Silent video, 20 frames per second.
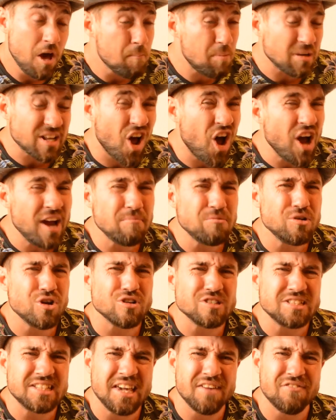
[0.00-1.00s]
but I am
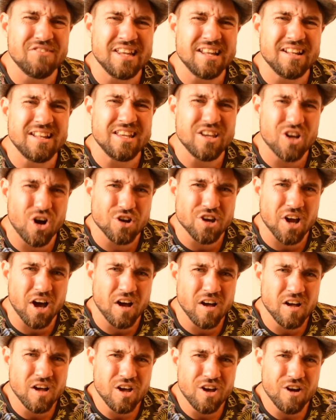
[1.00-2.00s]
not giving it the
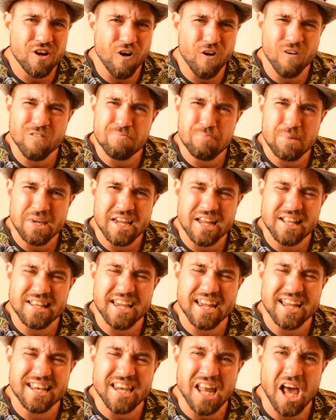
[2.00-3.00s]
honour of being
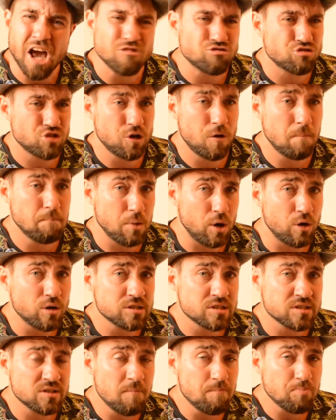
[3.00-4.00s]
in a real
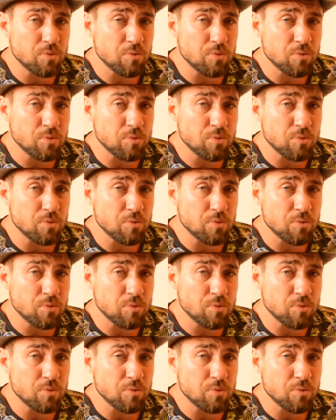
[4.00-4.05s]
box.